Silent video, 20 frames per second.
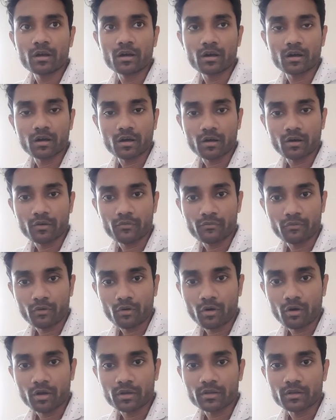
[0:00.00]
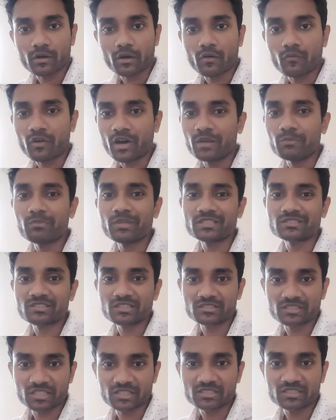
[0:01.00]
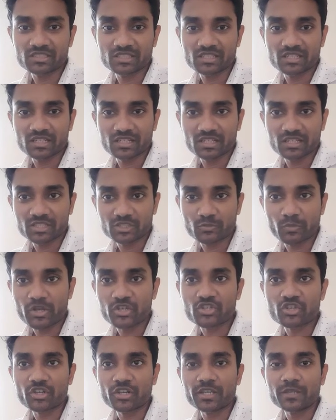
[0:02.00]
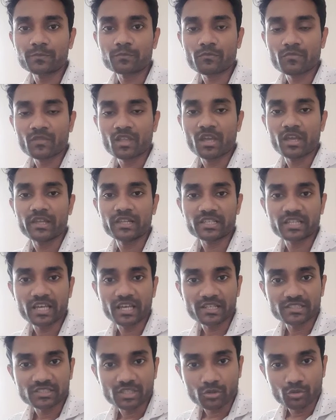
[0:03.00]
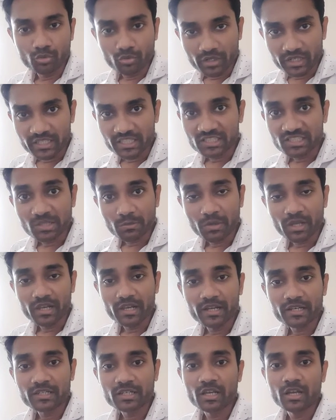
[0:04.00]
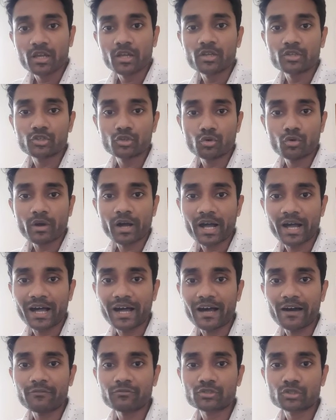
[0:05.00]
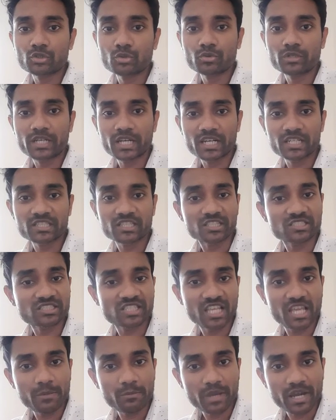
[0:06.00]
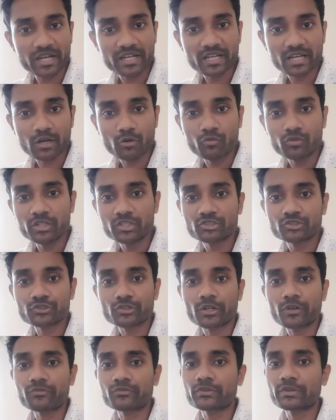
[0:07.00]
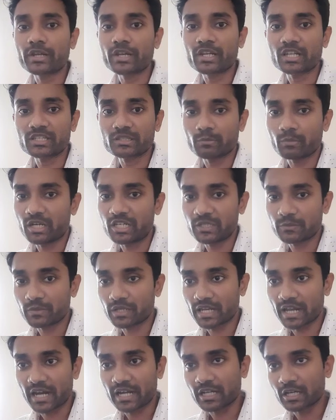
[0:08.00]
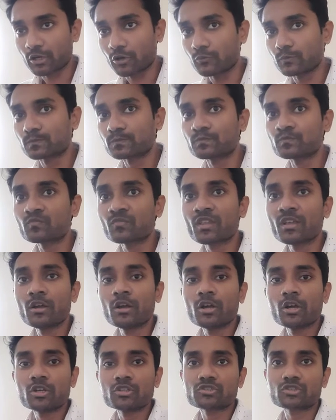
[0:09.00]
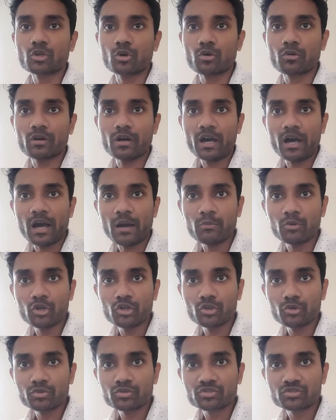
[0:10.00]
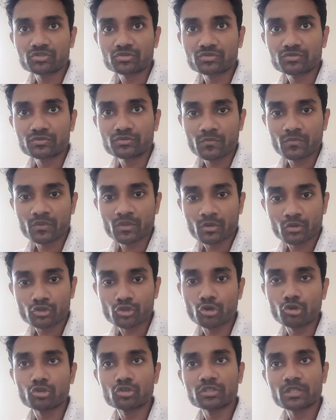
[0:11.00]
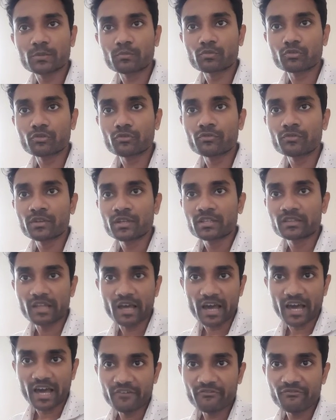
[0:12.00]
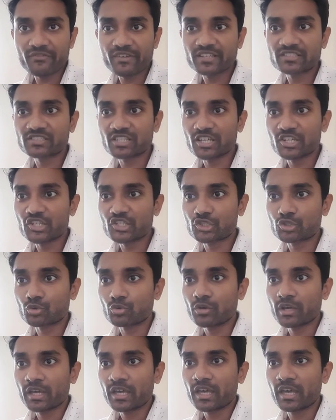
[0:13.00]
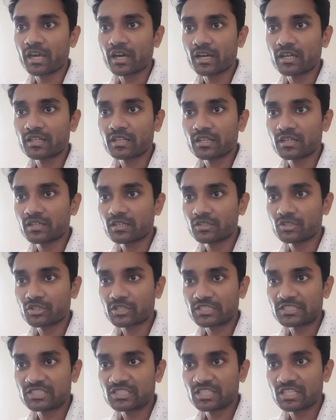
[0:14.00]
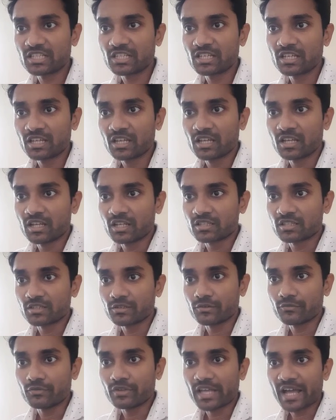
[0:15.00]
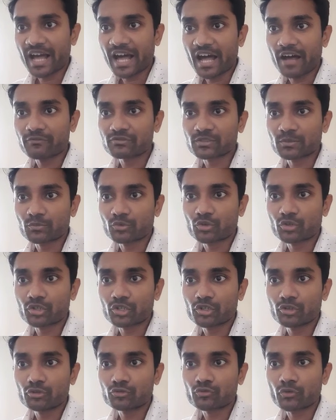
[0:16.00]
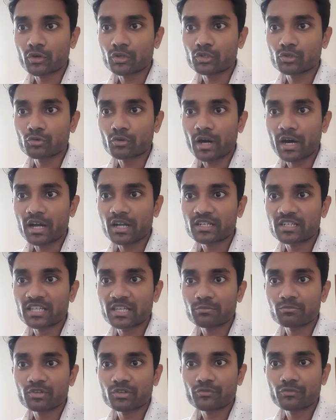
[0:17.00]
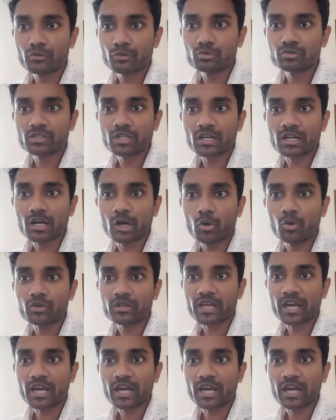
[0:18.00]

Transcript: for one businesses, especially in case the Google disable it, you have to get the same ad account instead of creating the multiple ad account. So I'm going to show you the proof that fixed the issue. Here you can see we have some good news for you. Our team reviewed the account